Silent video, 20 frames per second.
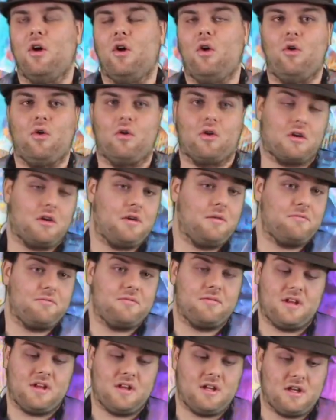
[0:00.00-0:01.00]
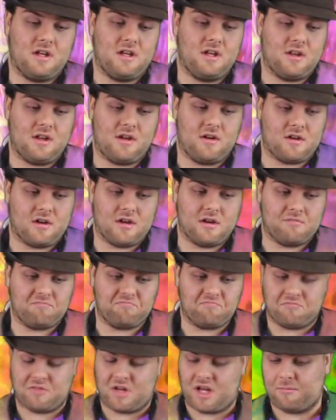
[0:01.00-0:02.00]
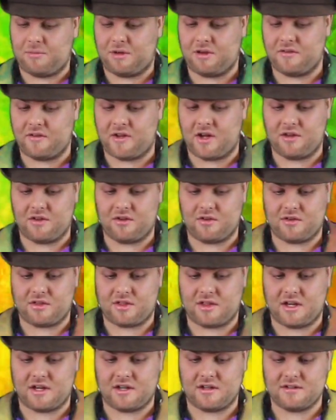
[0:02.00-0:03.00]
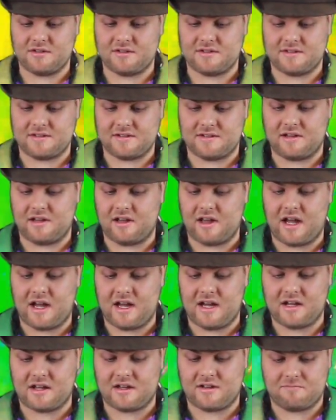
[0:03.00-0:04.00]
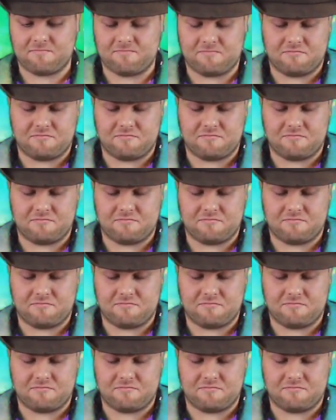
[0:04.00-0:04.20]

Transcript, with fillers: Or, eh, there are a couple of other things, like,